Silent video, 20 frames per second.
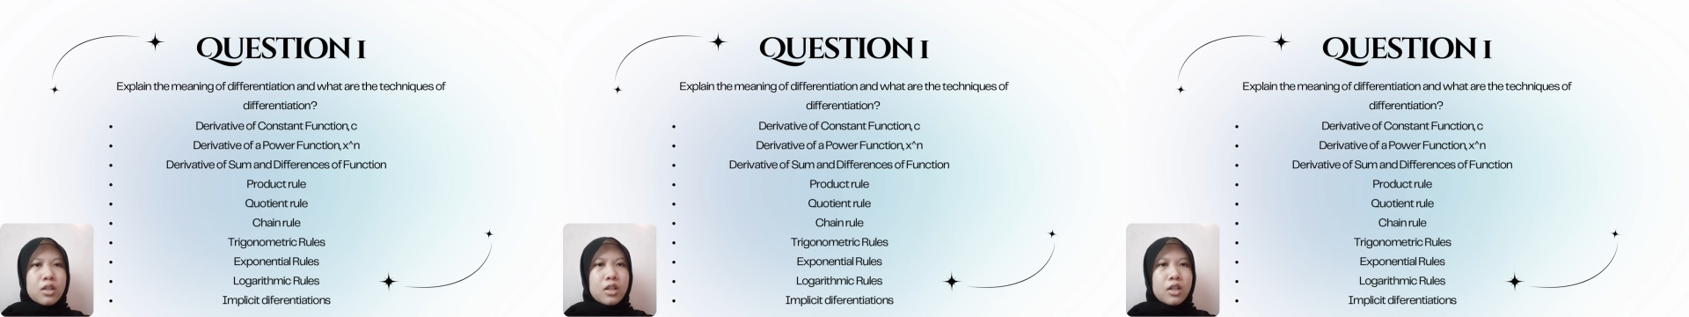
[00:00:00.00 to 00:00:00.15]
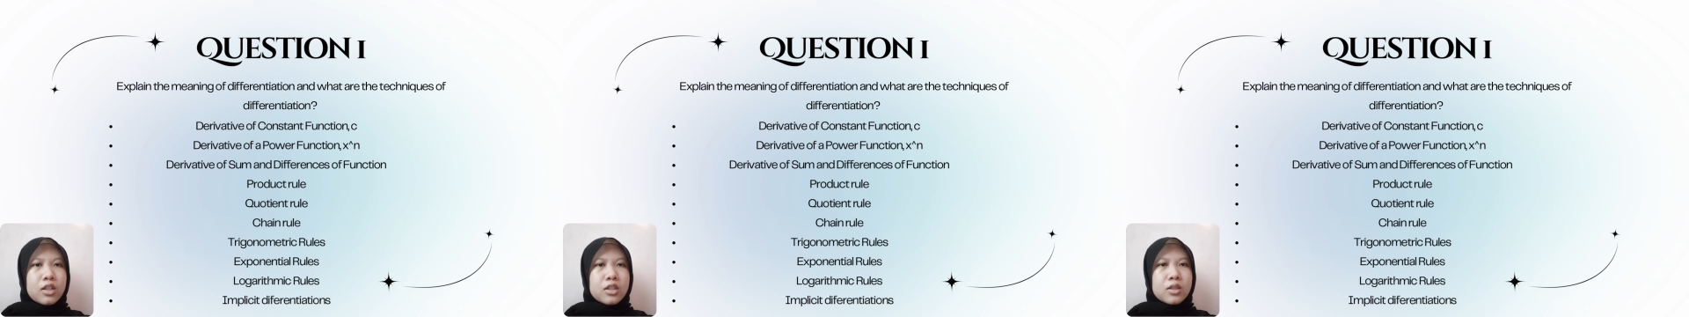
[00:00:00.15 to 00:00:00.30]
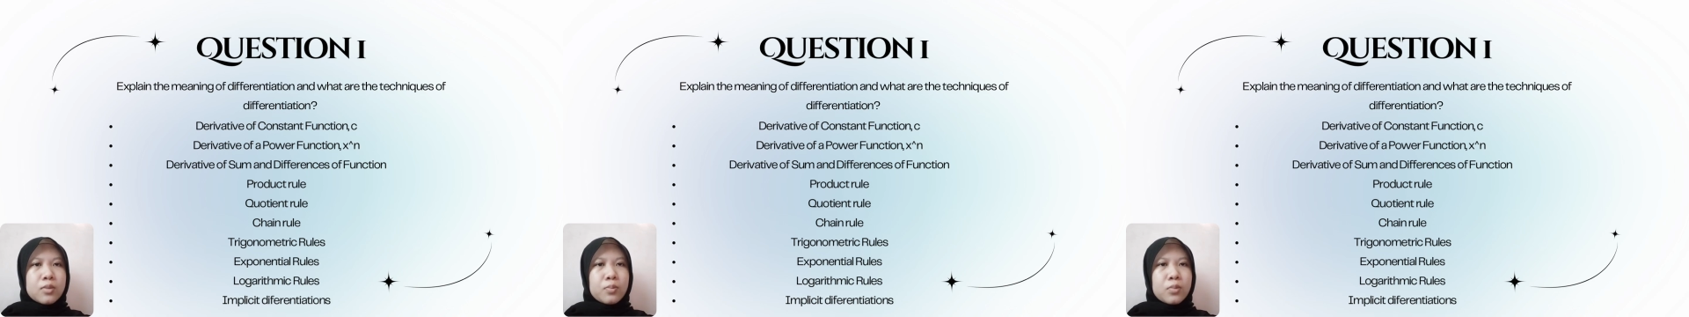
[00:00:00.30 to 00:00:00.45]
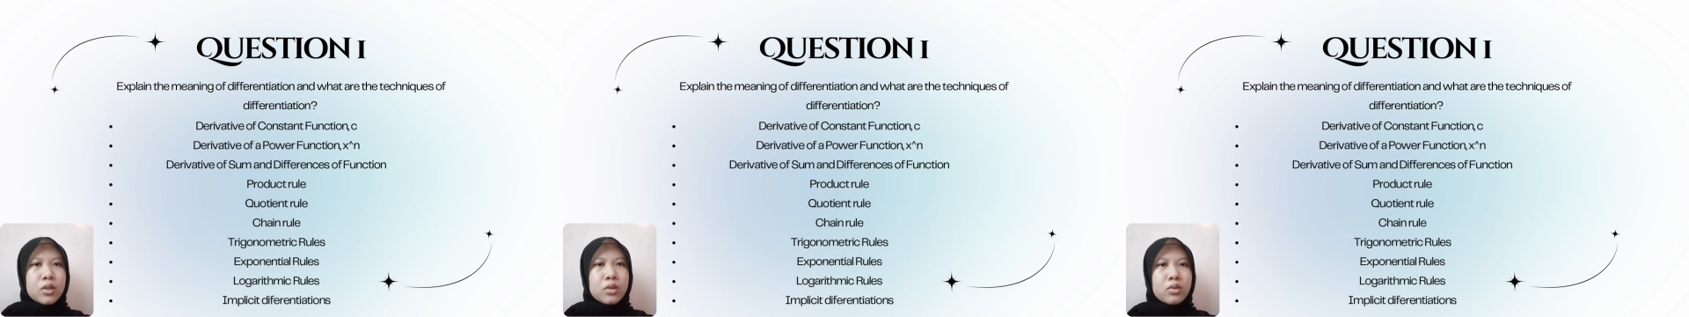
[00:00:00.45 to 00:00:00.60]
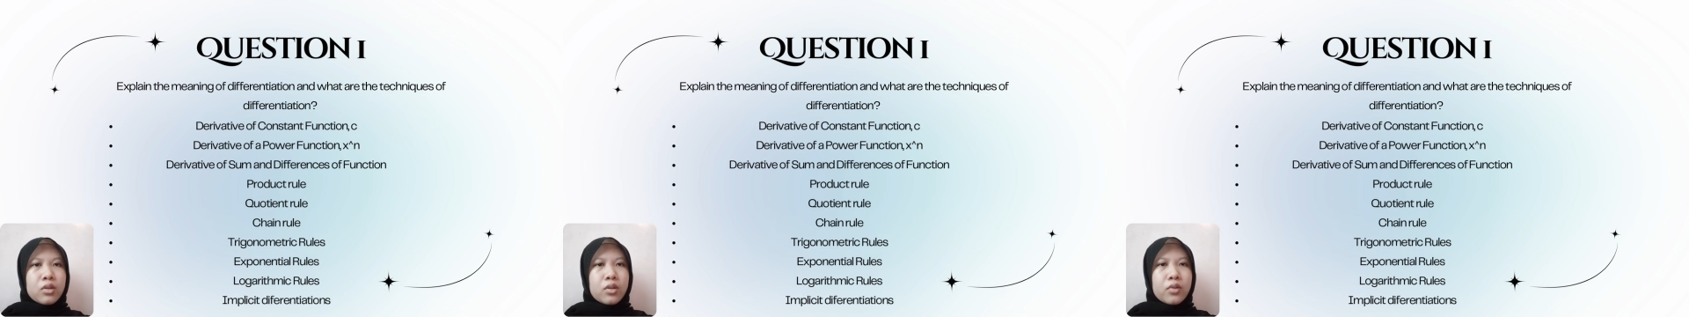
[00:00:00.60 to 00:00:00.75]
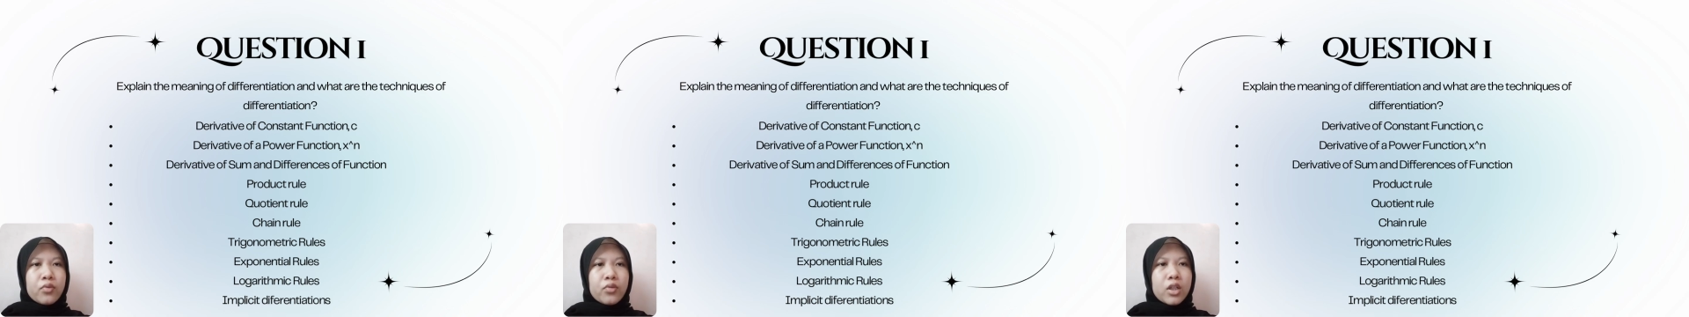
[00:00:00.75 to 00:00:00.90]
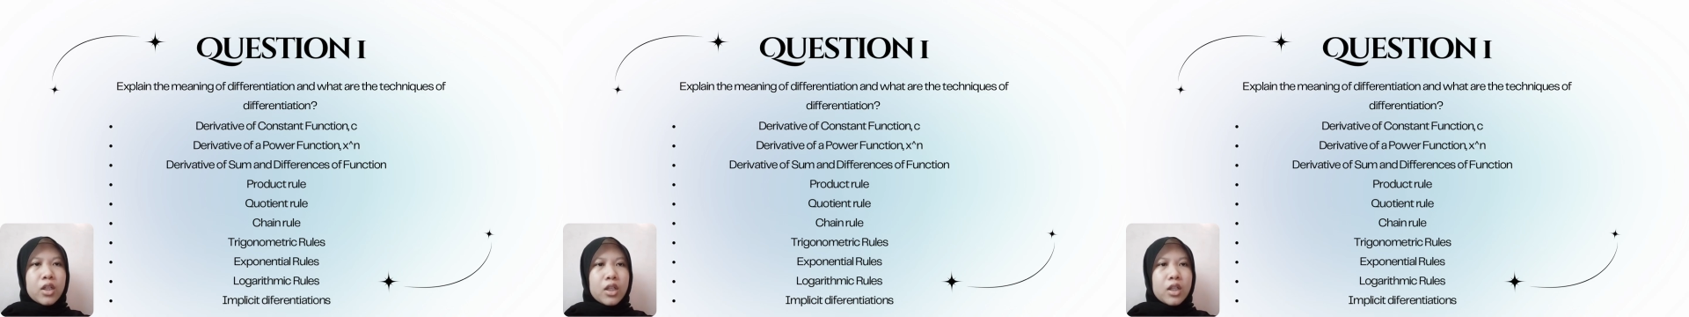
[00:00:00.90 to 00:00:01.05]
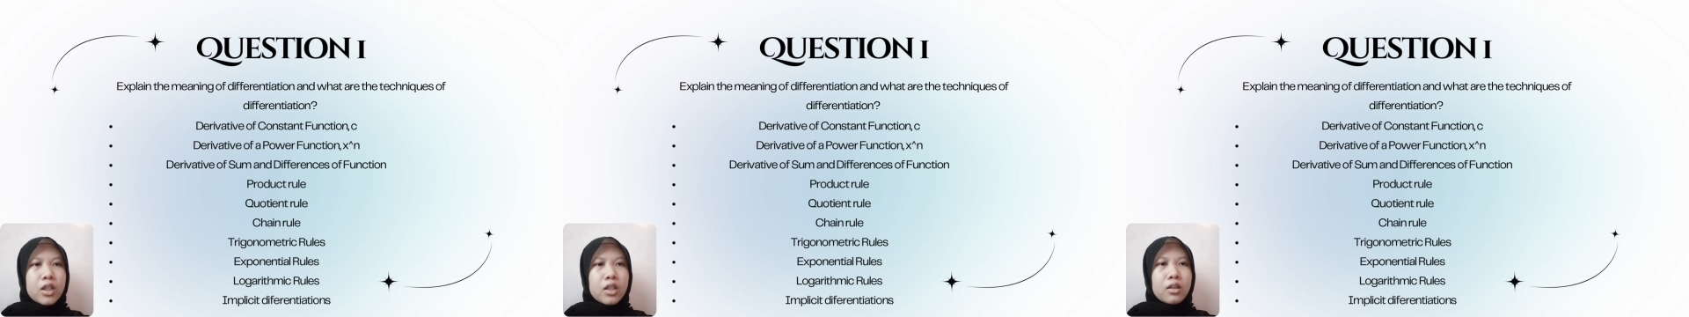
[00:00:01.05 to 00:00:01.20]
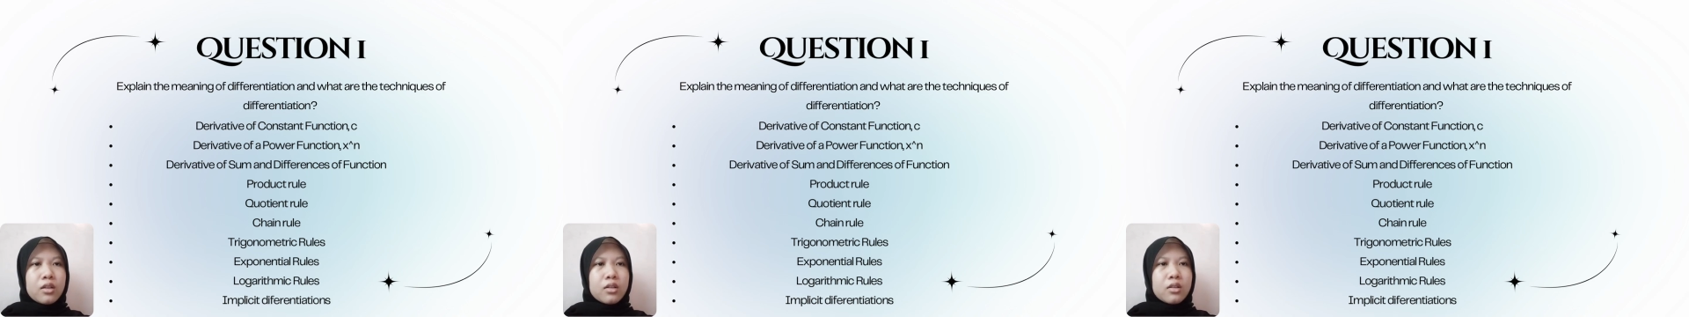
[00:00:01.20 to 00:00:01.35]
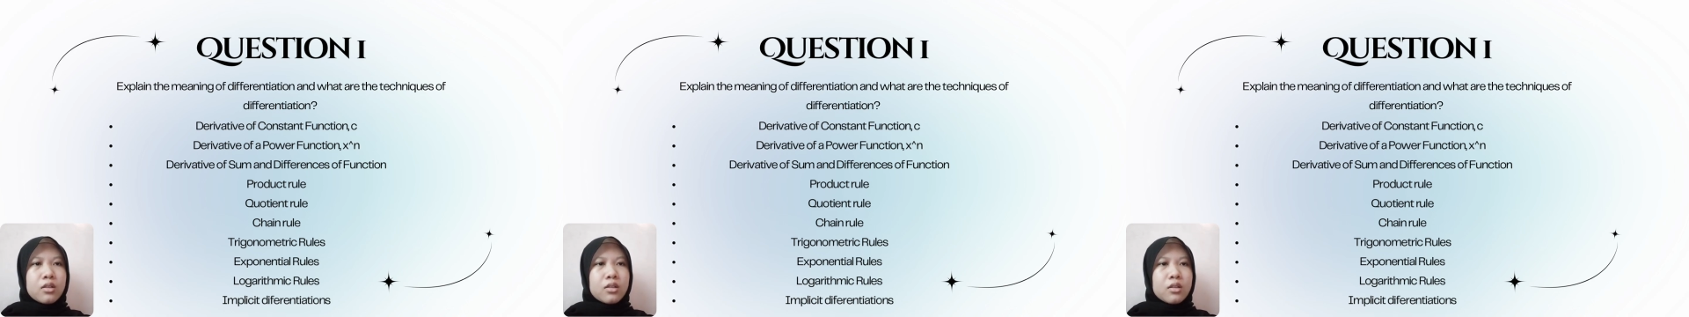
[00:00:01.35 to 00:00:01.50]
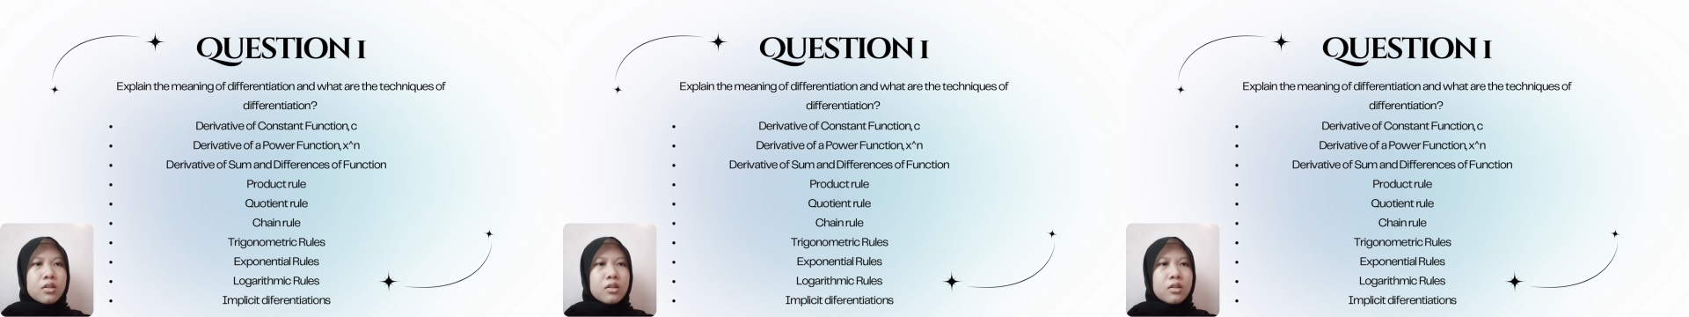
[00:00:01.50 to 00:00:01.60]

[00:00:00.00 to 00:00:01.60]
x power of n,